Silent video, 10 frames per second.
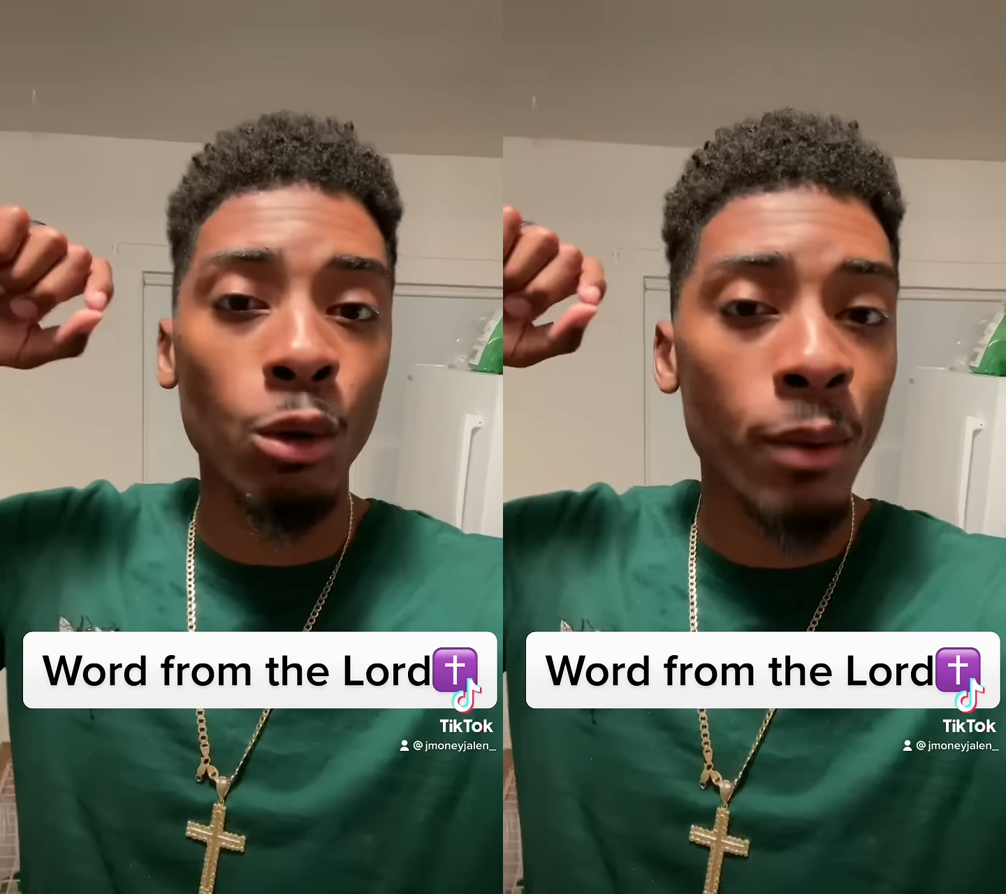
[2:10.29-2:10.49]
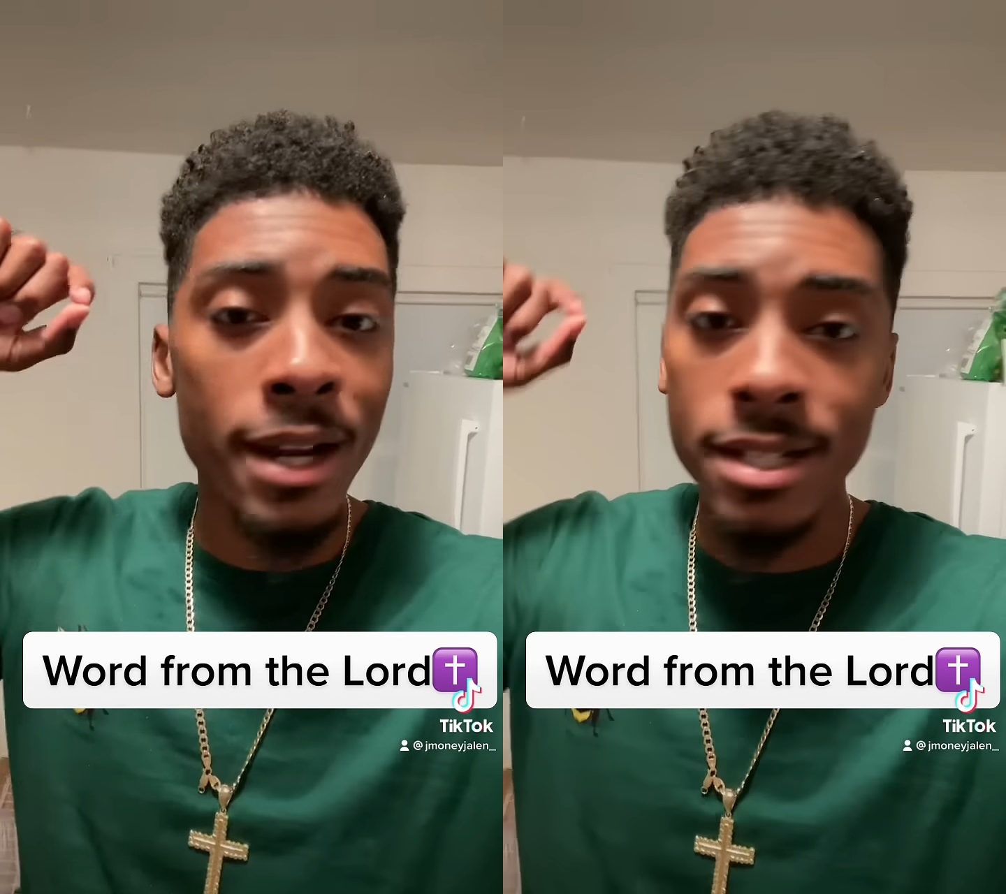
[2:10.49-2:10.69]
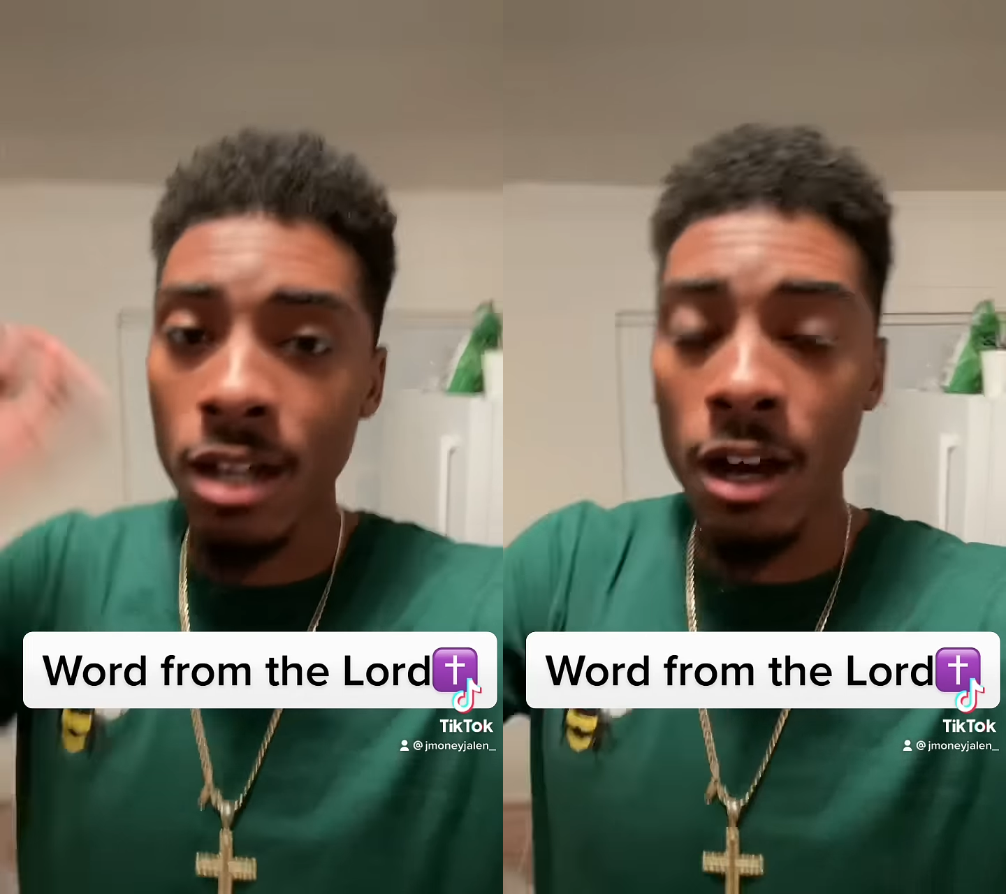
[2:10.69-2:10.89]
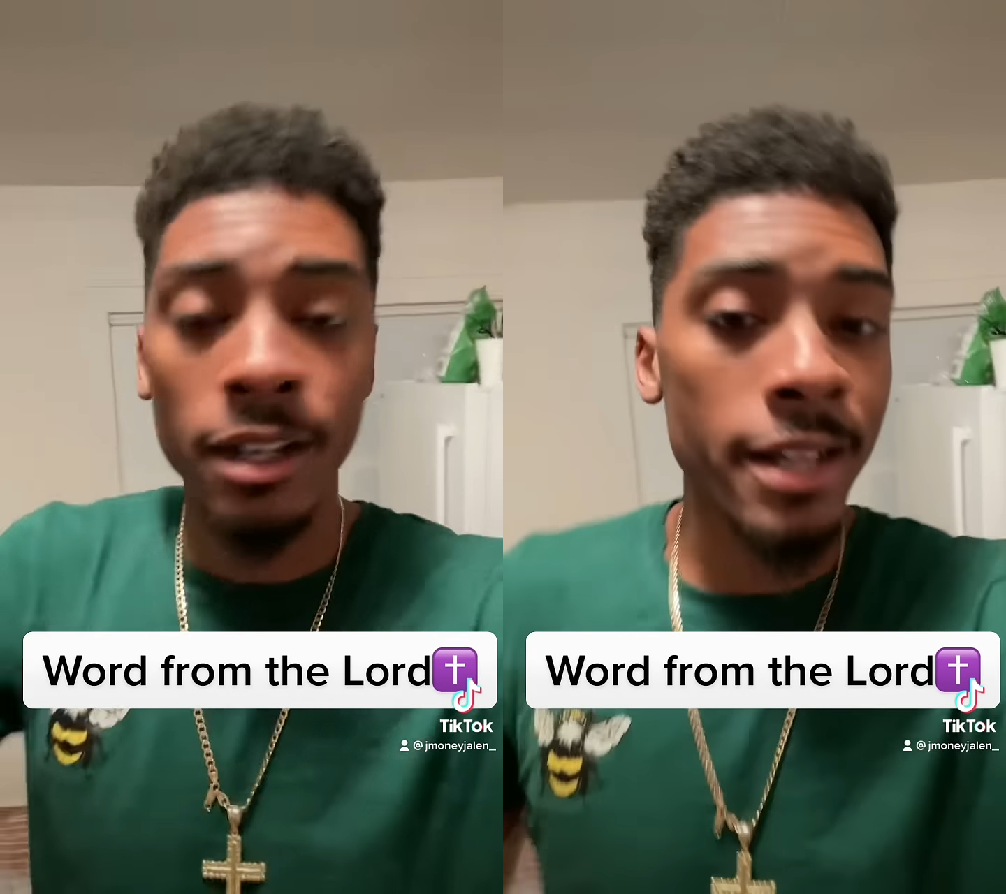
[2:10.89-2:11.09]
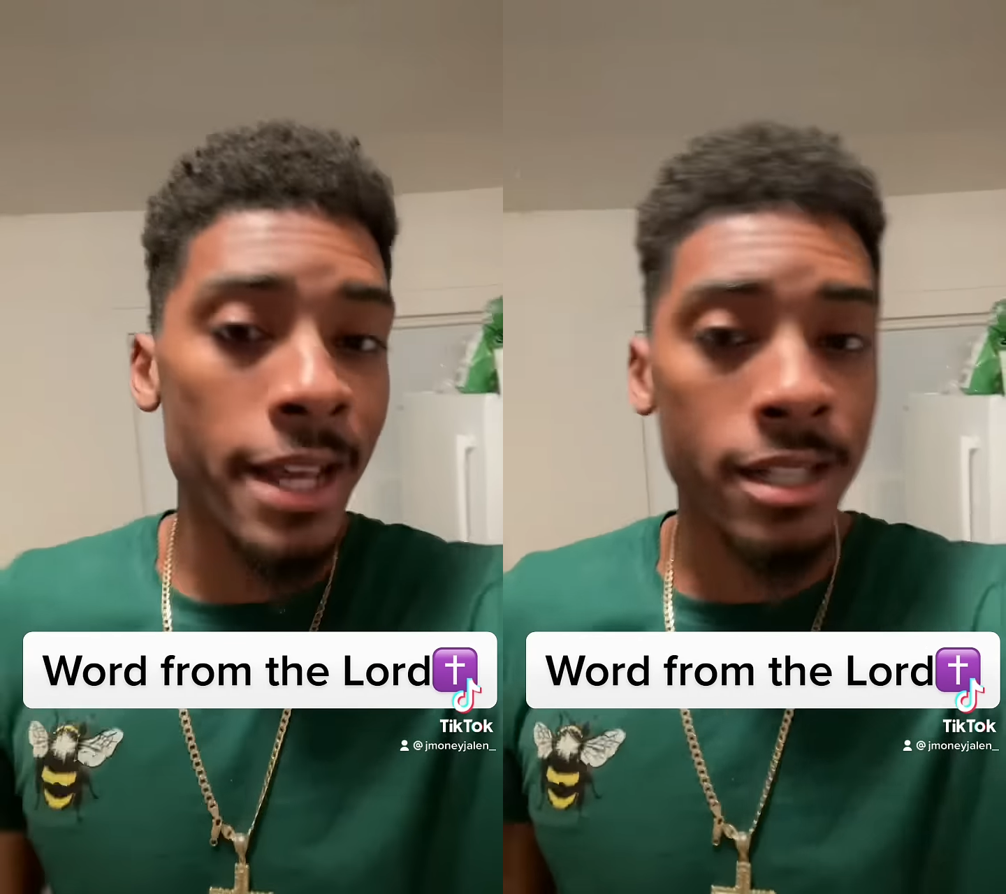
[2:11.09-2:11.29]
race car on
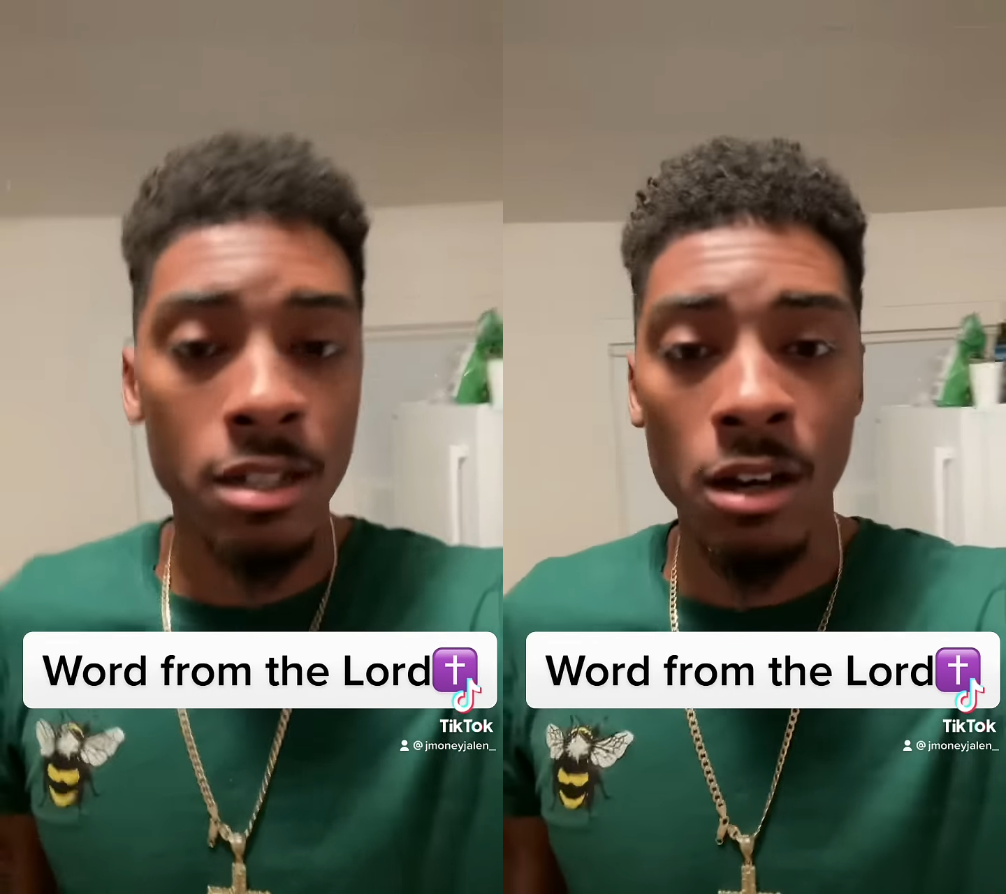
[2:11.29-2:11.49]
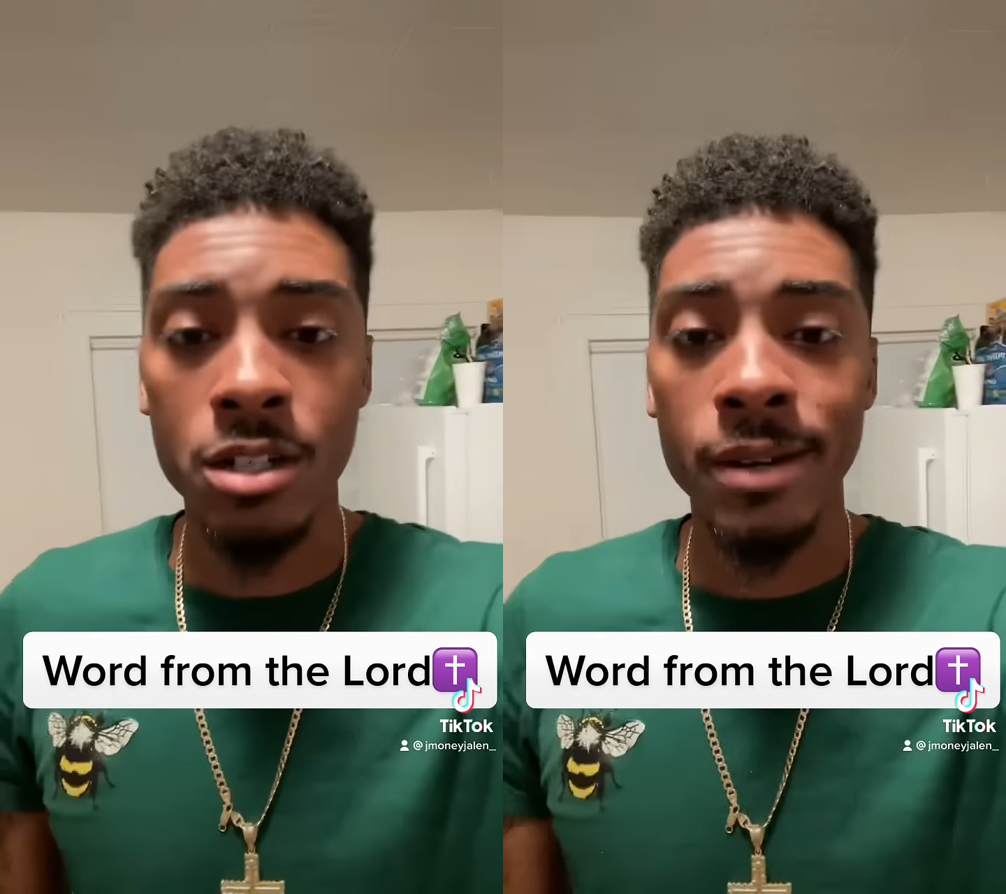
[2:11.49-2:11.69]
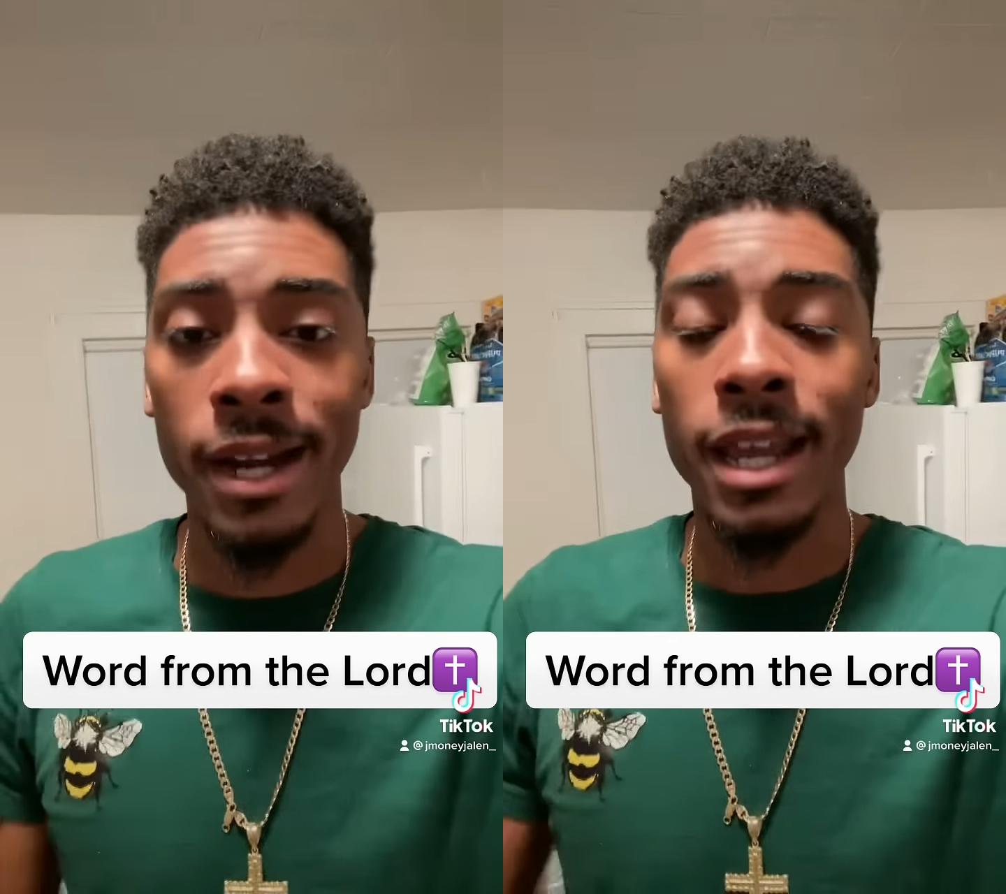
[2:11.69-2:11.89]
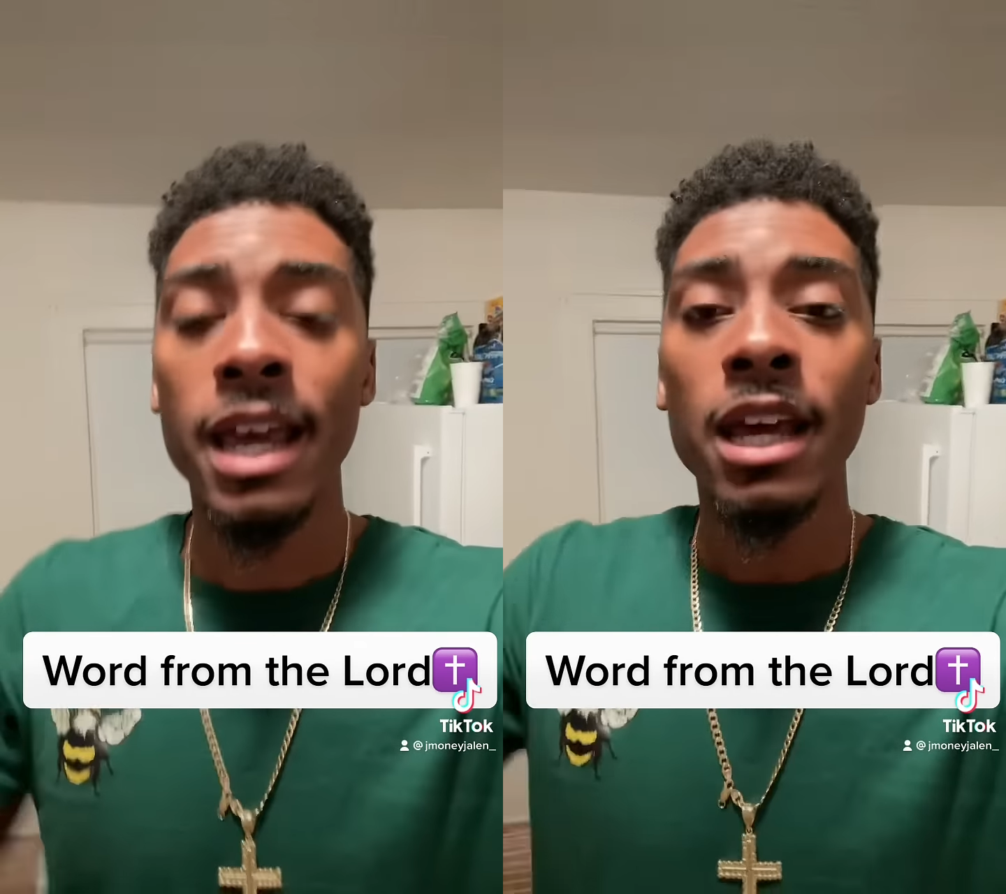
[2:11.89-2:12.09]
a NASCAR track.